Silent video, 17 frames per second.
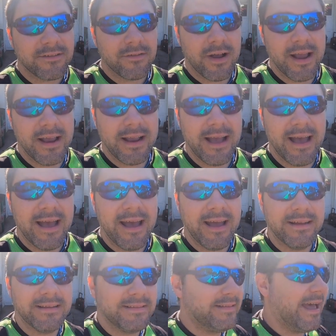That's right,
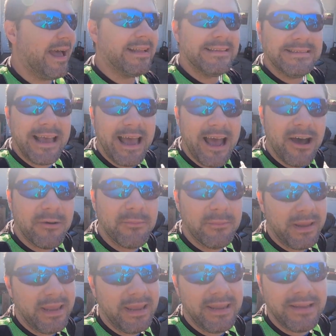guys. That
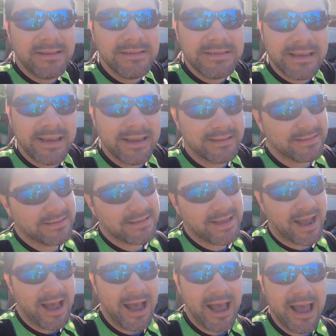sound means it's
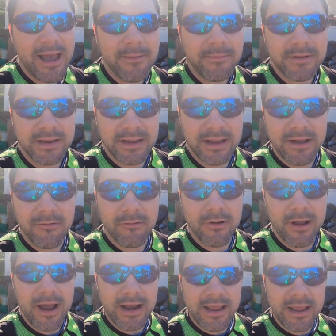time to get
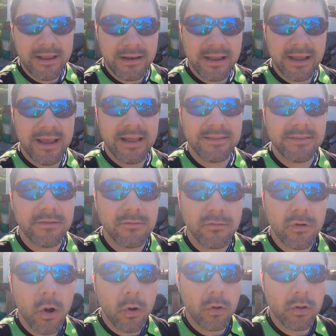ready to hit the
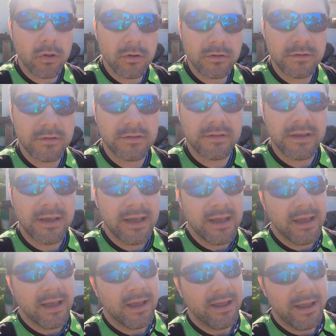rollers.
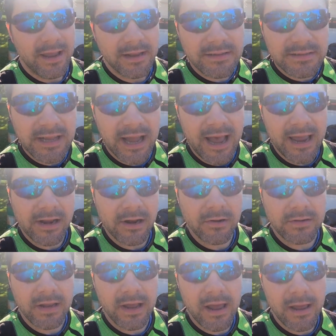It's
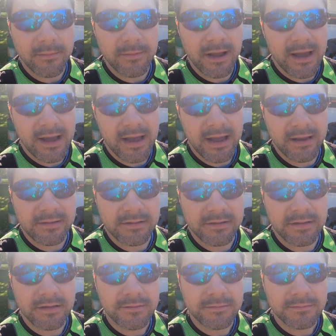dyno time,
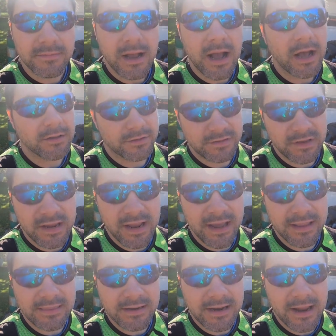guys. I'll see
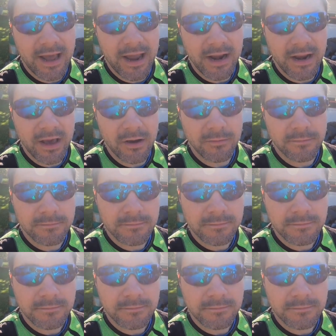you at the dyno.